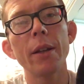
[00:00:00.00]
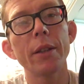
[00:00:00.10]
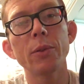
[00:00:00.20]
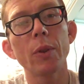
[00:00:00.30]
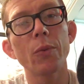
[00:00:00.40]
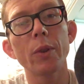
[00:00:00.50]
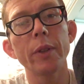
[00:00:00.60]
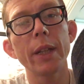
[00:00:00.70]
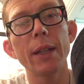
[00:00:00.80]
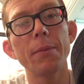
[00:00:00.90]
This one
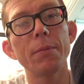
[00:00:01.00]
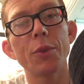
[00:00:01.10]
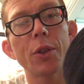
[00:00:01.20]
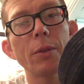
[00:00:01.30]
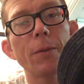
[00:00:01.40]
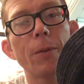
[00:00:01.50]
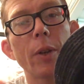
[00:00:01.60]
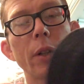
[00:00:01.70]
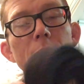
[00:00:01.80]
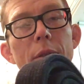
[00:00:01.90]
really shows
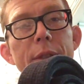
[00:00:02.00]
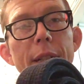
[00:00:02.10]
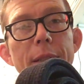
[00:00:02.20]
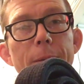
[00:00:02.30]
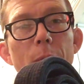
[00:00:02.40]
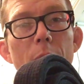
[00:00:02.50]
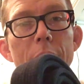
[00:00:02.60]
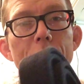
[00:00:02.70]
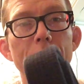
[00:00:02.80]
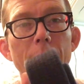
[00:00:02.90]
very little signs of
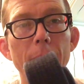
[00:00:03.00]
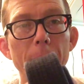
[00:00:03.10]
wash.